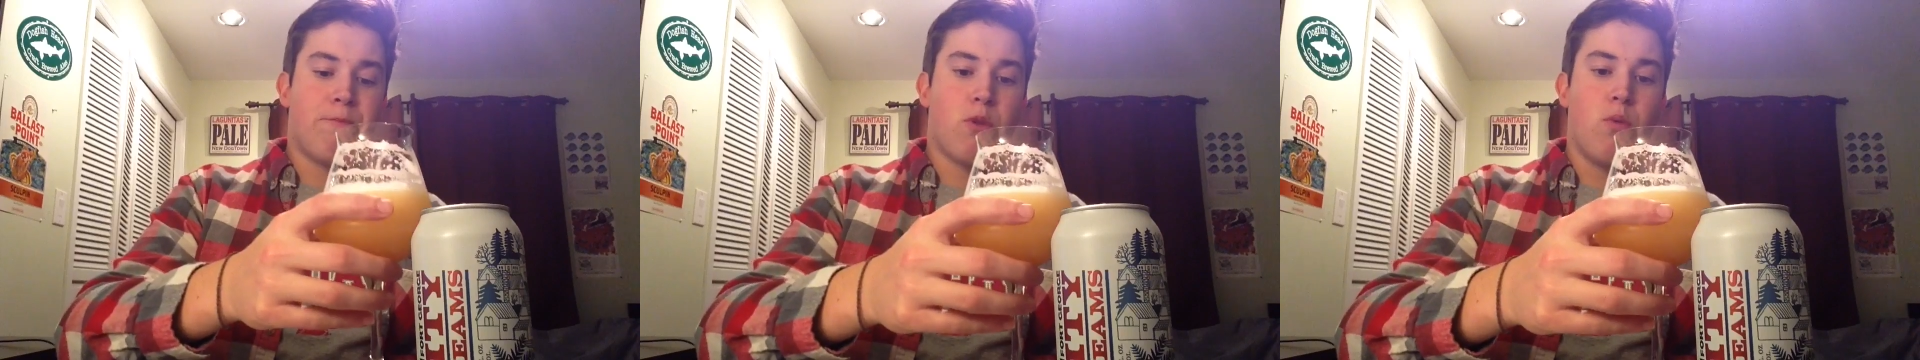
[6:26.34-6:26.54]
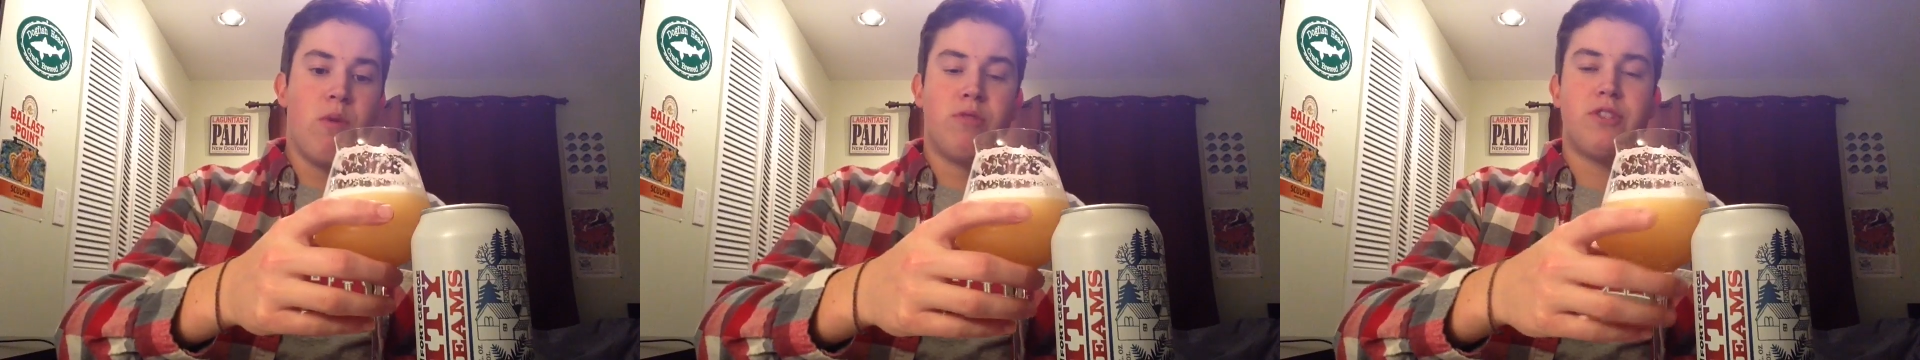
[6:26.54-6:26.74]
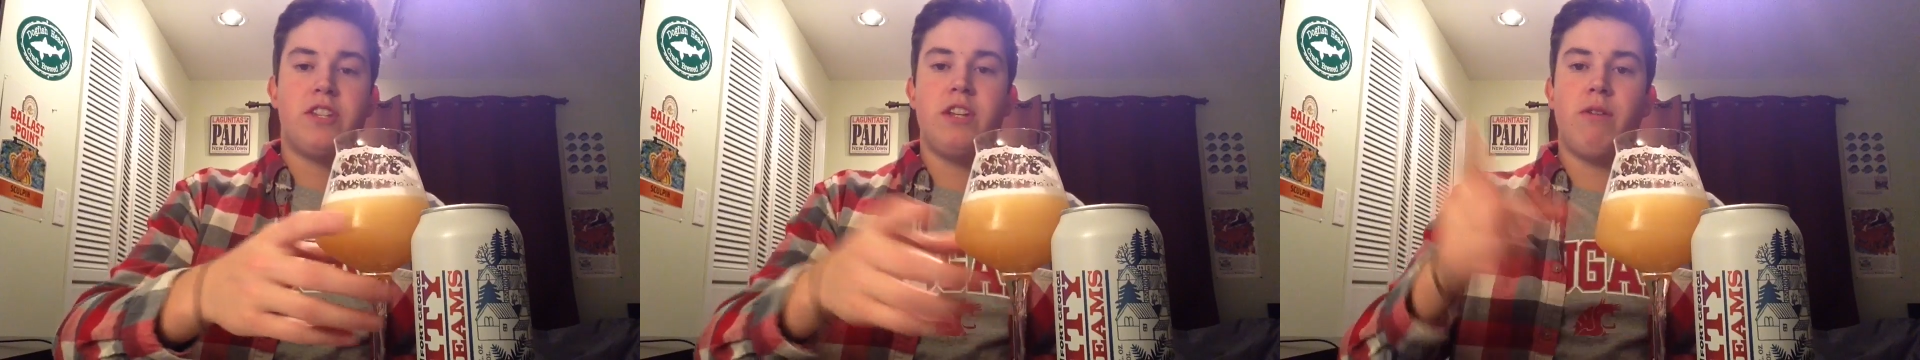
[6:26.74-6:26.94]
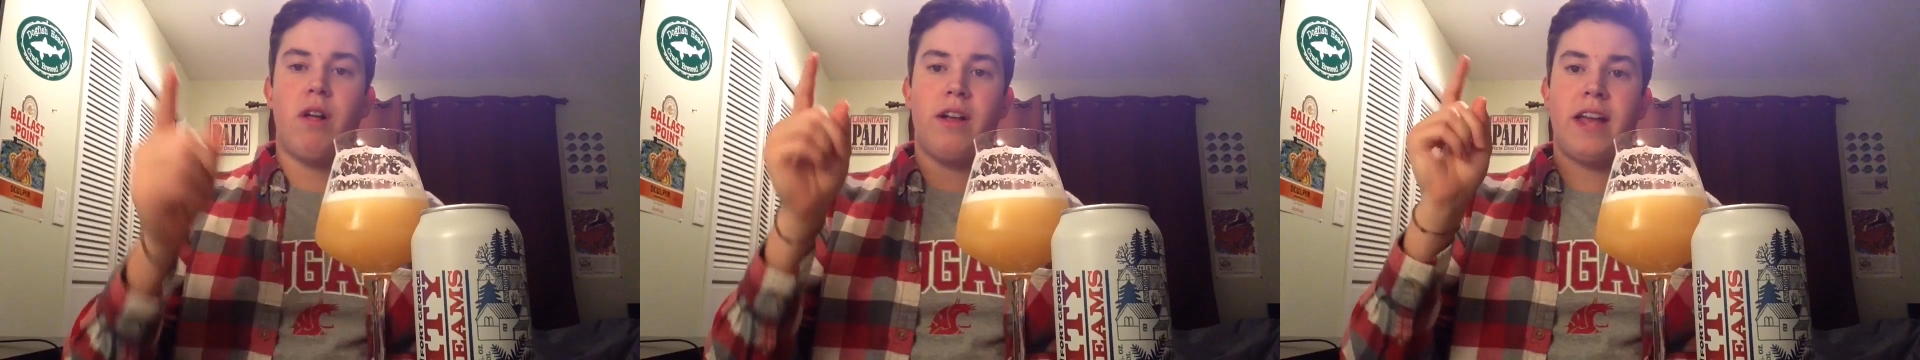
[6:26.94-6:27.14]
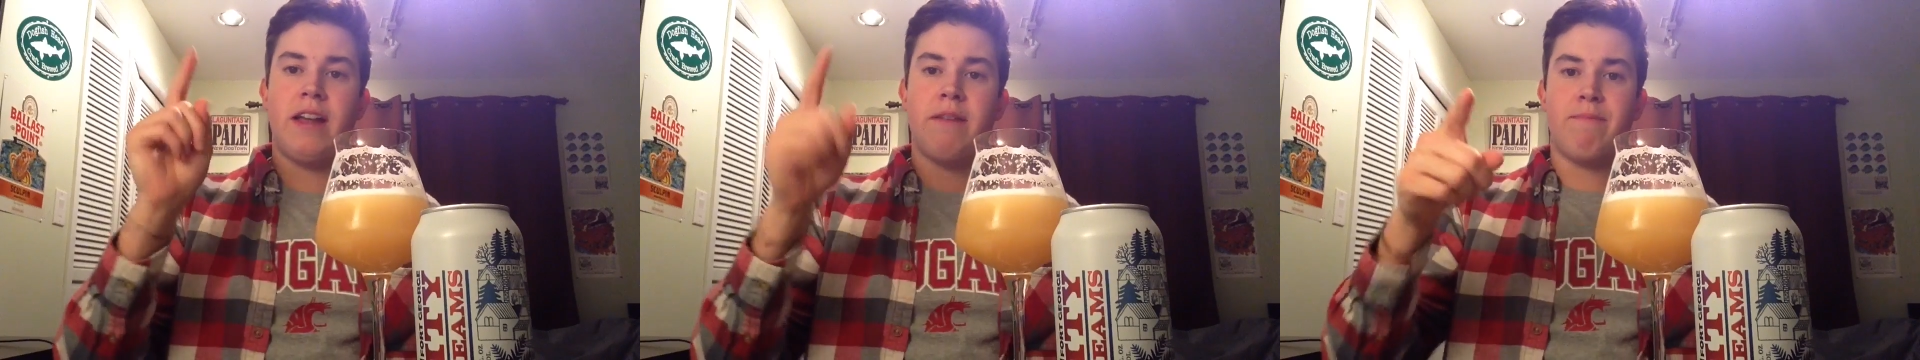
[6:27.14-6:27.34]
We will see you
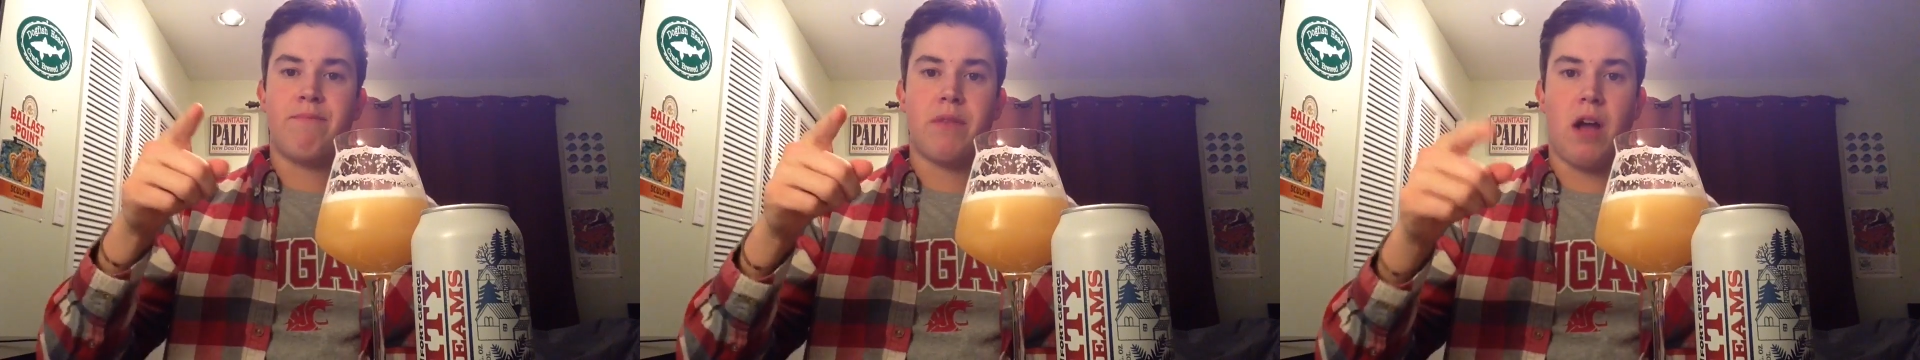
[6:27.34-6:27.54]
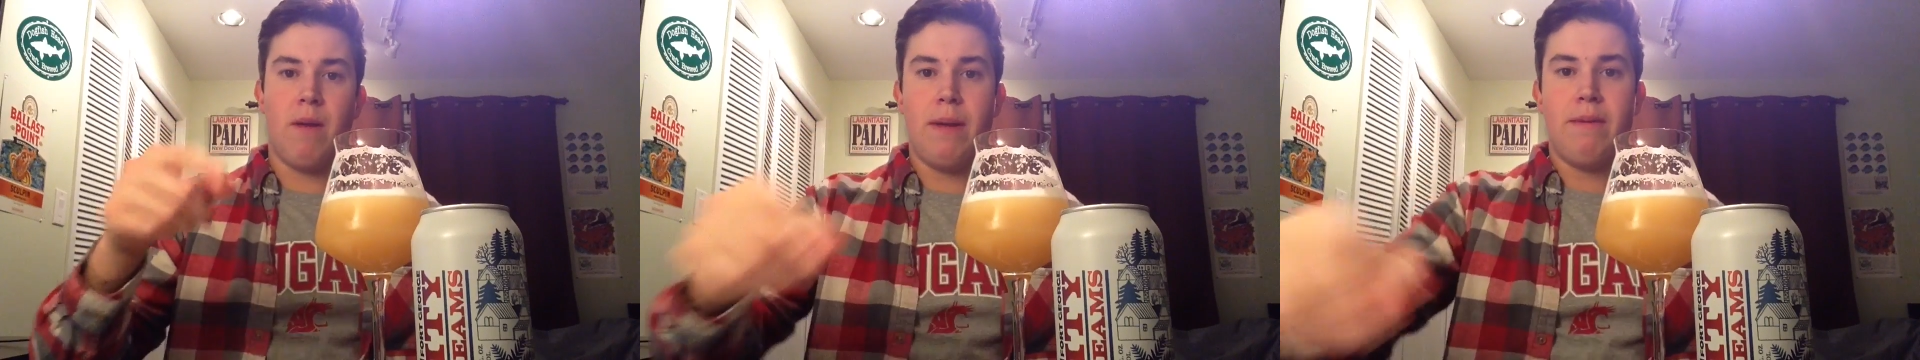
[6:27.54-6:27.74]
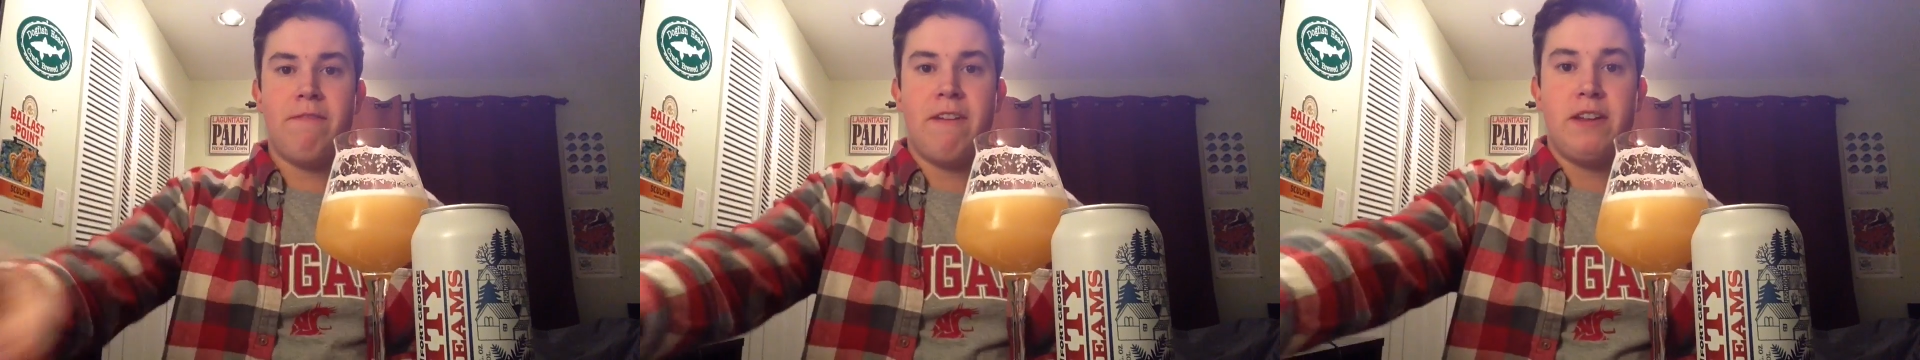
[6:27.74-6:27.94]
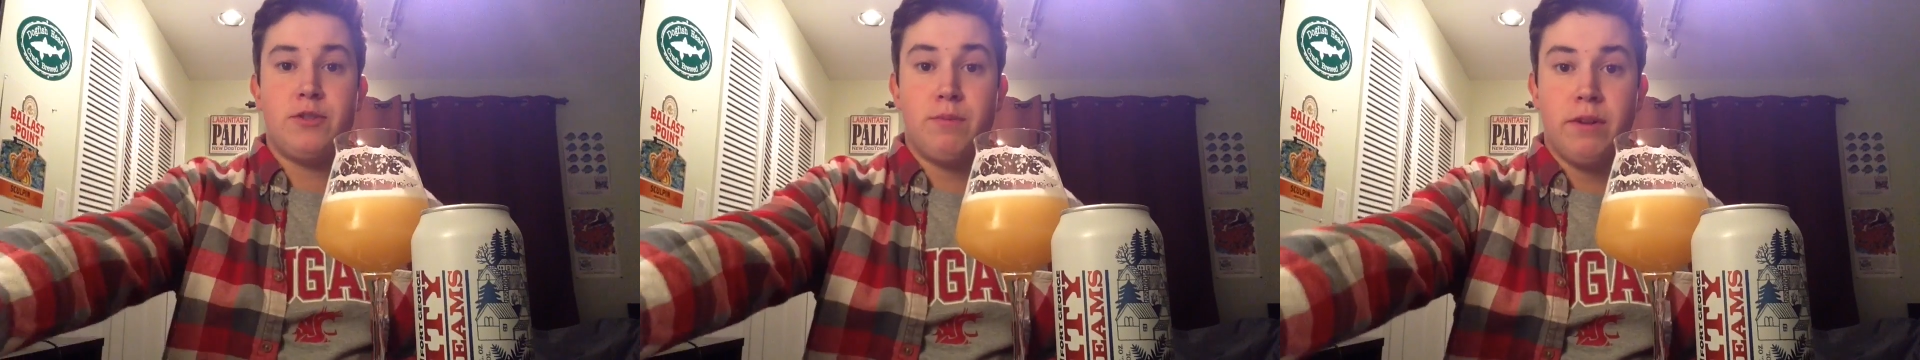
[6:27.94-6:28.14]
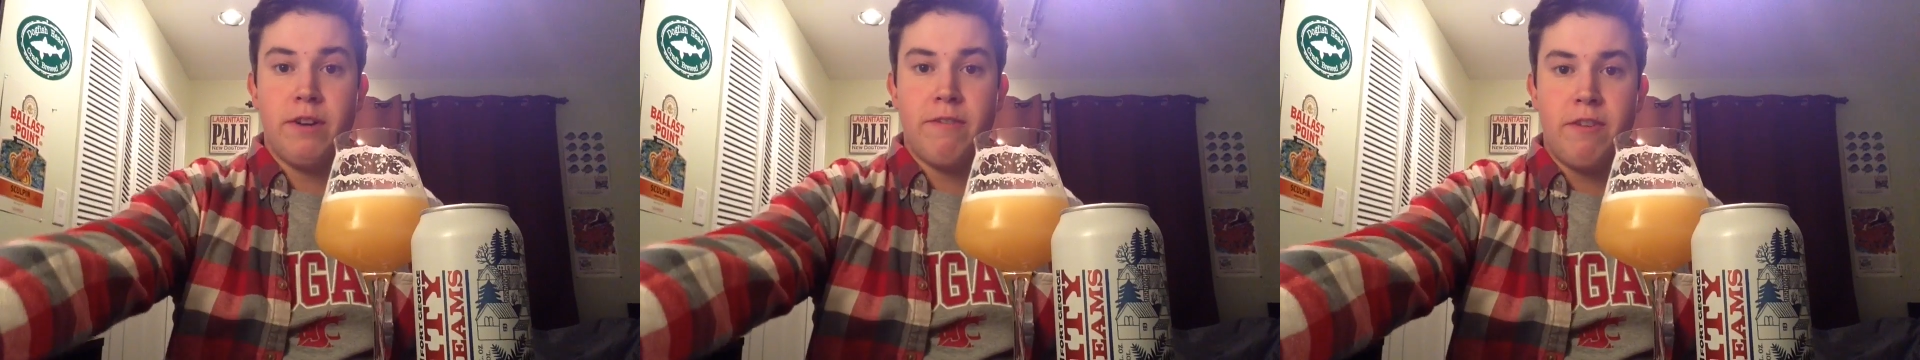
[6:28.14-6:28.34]
all again on Babyface Brew